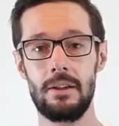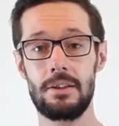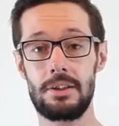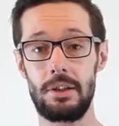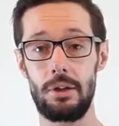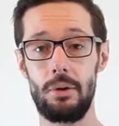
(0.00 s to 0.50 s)

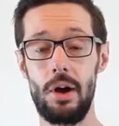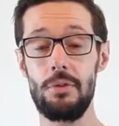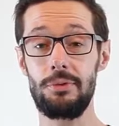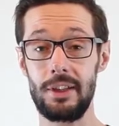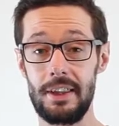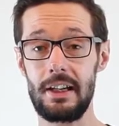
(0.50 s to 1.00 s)
So
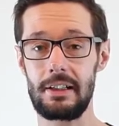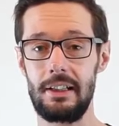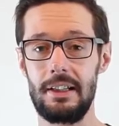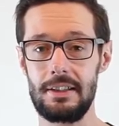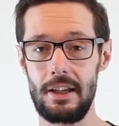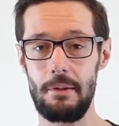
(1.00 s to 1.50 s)
hopefully that
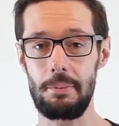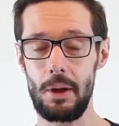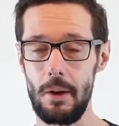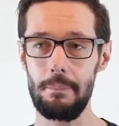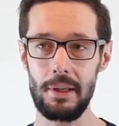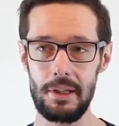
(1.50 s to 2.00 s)
clears up
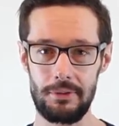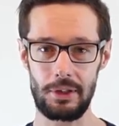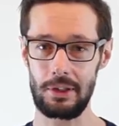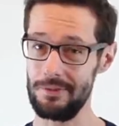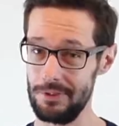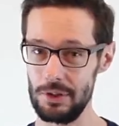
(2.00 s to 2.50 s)
a bit of the
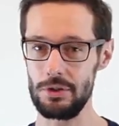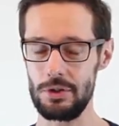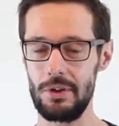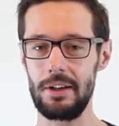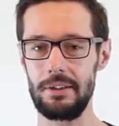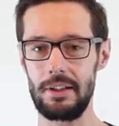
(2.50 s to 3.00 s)
confusion
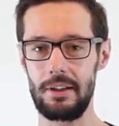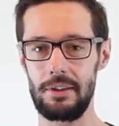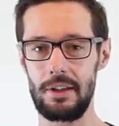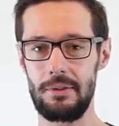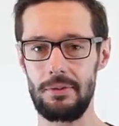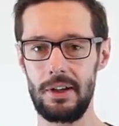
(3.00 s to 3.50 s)
around
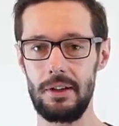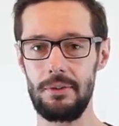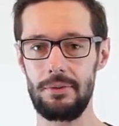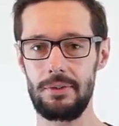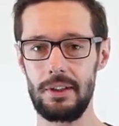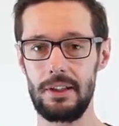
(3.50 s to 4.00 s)
IR35.
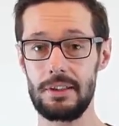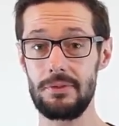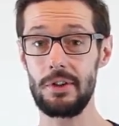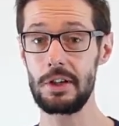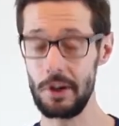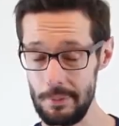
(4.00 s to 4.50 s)
It's a
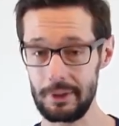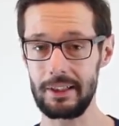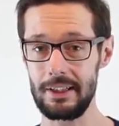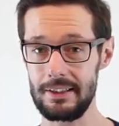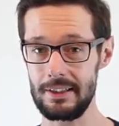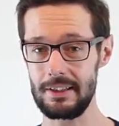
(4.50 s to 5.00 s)
very
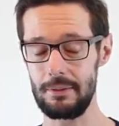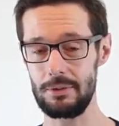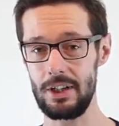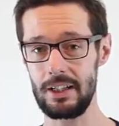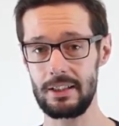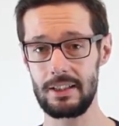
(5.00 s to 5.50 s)
complicated
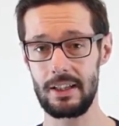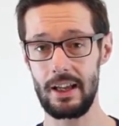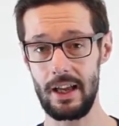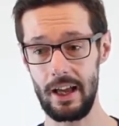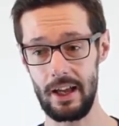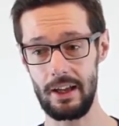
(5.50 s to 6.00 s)
subject.
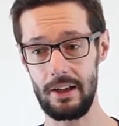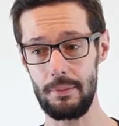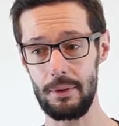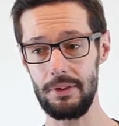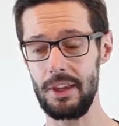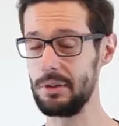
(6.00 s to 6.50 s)

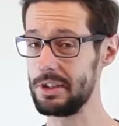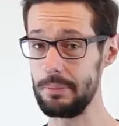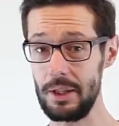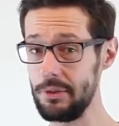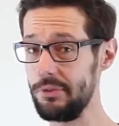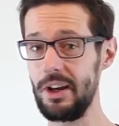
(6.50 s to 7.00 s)
There are some
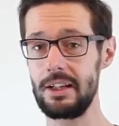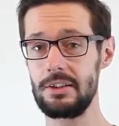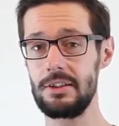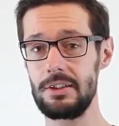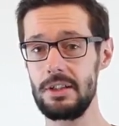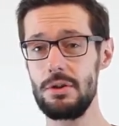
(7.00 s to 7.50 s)
other
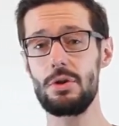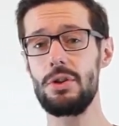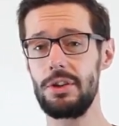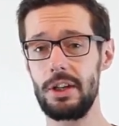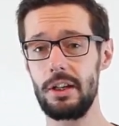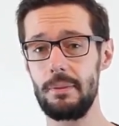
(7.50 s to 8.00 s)
factors that you can
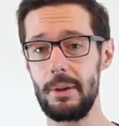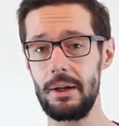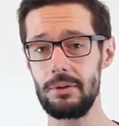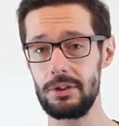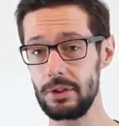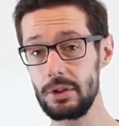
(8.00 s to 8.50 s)
think
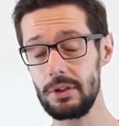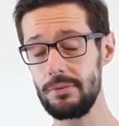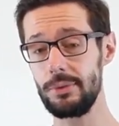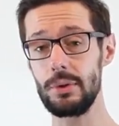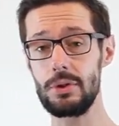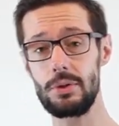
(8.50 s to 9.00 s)
about that could
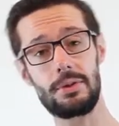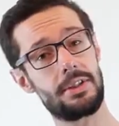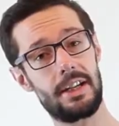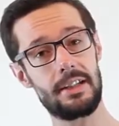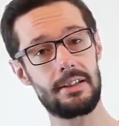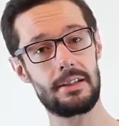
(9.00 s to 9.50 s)
influence your
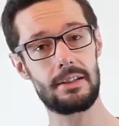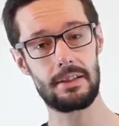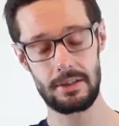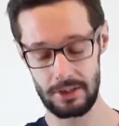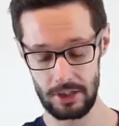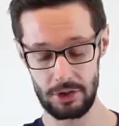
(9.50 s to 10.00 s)
status,
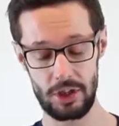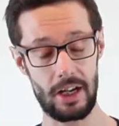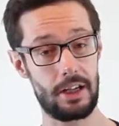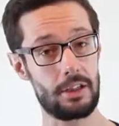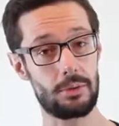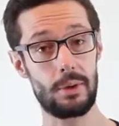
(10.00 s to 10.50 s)
such
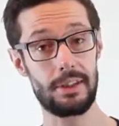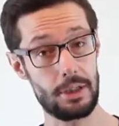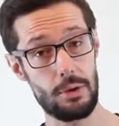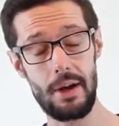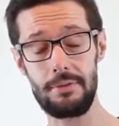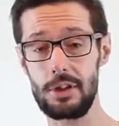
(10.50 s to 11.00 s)
as whether you
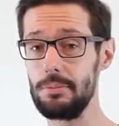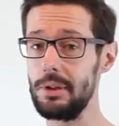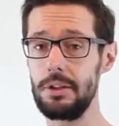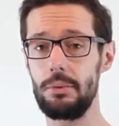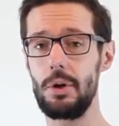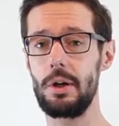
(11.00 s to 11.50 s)
have to complete
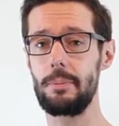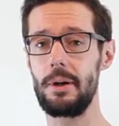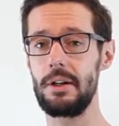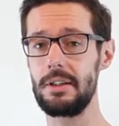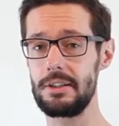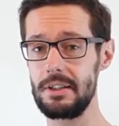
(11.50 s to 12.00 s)
the work
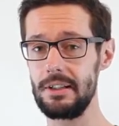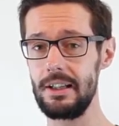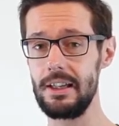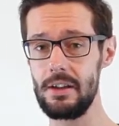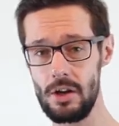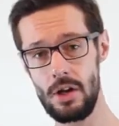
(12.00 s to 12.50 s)

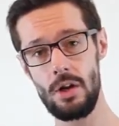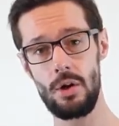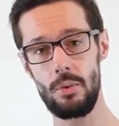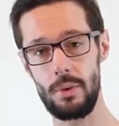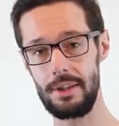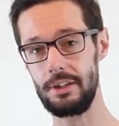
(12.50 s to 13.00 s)
personally,
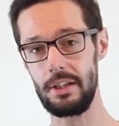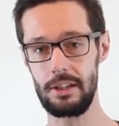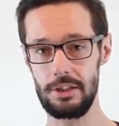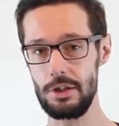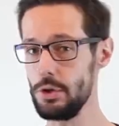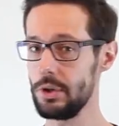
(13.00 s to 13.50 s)
whether
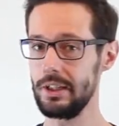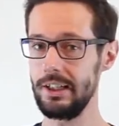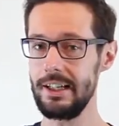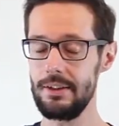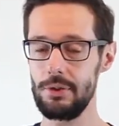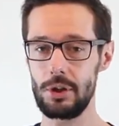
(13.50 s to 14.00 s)
you can
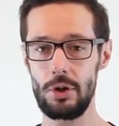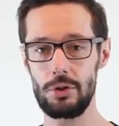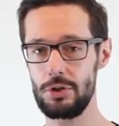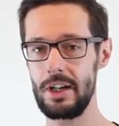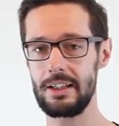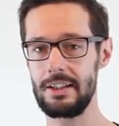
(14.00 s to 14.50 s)
leave the
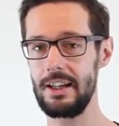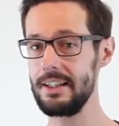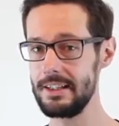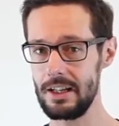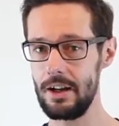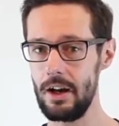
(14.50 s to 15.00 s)
contract at any
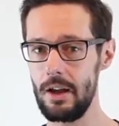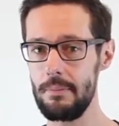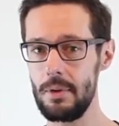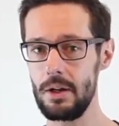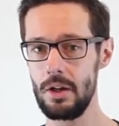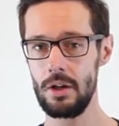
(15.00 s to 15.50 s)
time,